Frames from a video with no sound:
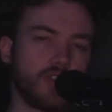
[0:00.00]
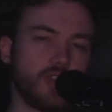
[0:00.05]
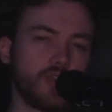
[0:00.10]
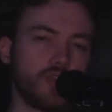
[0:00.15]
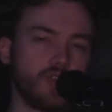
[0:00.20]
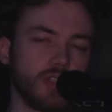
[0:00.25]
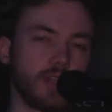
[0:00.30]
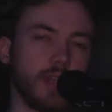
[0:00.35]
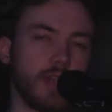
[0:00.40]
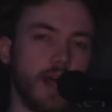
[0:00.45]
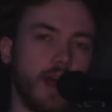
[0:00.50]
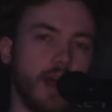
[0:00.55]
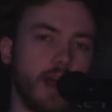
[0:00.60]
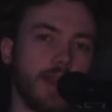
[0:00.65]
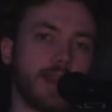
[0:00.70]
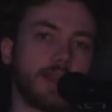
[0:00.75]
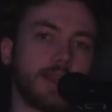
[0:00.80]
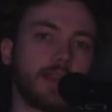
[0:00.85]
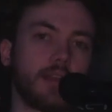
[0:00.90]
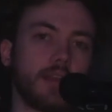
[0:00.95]

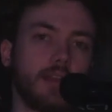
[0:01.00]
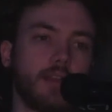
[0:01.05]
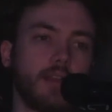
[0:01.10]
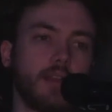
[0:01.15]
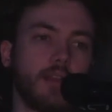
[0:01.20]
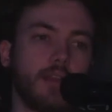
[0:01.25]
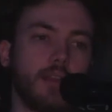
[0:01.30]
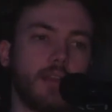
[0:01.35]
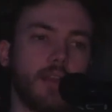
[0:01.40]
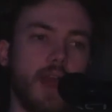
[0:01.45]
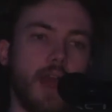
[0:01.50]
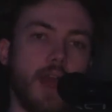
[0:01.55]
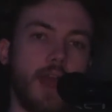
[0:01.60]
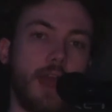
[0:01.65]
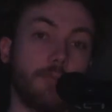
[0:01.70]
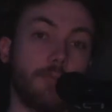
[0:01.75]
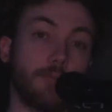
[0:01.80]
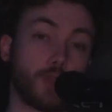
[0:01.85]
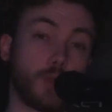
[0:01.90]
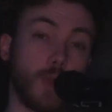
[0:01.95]
July,
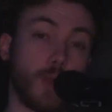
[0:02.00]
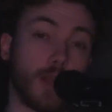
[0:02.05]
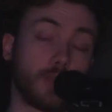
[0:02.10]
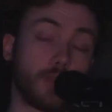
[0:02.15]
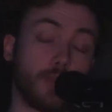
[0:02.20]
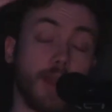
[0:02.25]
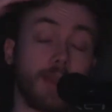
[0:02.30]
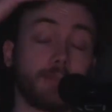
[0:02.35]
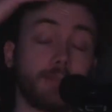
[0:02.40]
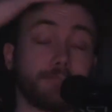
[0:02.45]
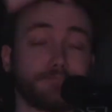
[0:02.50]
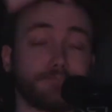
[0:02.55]
2020.